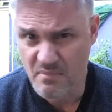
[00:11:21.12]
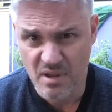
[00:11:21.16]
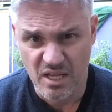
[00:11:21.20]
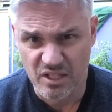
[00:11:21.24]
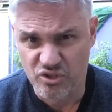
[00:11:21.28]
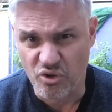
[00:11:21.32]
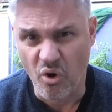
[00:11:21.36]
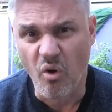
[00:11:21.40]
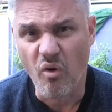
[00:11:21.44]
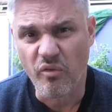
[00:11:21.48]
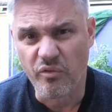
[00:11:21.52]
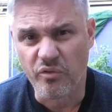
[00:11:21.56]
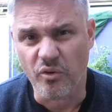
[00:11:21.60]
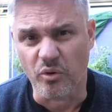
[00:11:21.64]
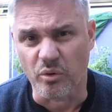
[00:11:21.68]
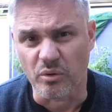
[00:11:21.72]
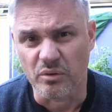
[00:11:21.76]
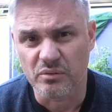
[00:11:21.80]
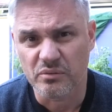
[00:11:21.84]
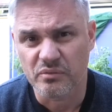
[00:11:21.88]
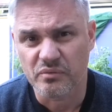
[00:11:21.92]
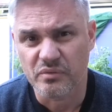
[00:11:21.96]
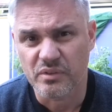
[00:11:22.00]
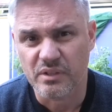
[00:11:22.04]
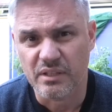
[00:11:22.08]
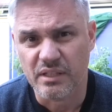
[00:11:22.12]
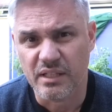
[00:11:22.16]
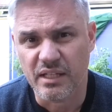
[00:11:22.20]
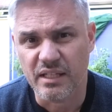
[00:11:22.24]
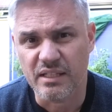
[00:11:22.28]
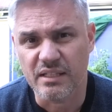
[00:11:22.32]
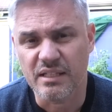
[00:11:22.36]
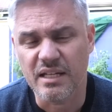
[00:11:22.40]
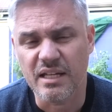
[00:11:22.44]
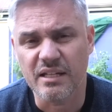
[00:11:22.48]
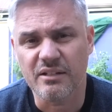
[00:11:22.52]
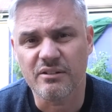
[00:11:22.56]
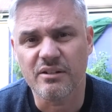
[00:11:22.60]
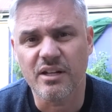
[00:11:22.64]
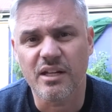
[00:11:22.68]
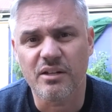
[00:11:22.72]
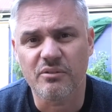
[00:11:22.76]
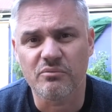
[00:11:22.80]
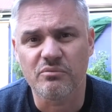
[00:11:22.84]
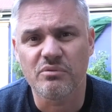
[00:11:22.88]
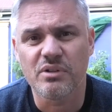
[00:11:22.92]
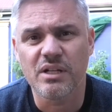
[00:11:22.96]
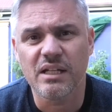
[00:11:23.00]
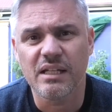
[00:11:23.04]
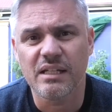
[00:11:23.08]
It's awful.
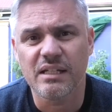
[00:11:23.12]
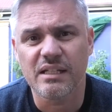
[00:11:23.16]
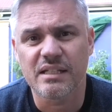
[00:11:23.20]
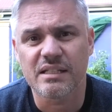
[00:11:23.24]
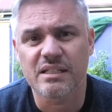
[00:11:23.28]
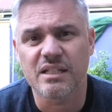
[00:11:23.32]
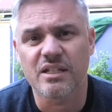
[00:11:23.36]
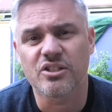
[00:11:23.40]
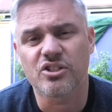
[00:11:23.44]
It really is.